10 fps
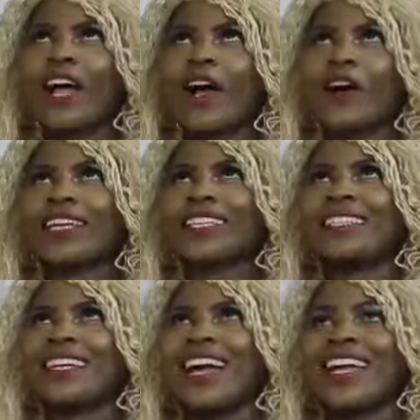Okay,
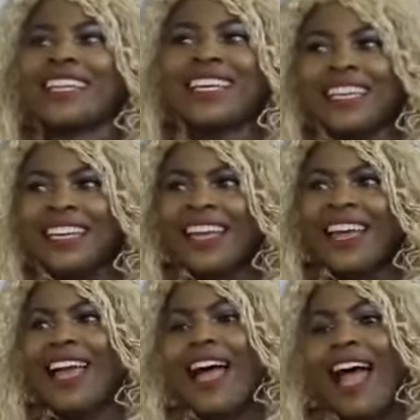Daddy,
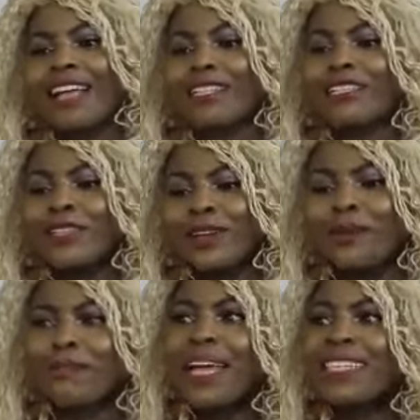I didn't study
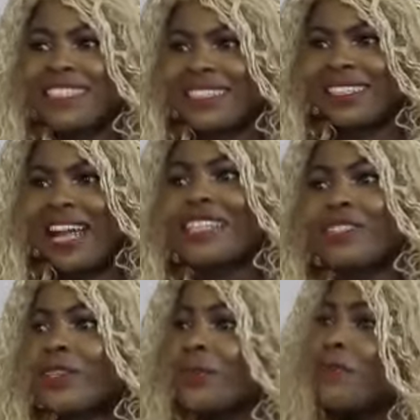medicine. I studied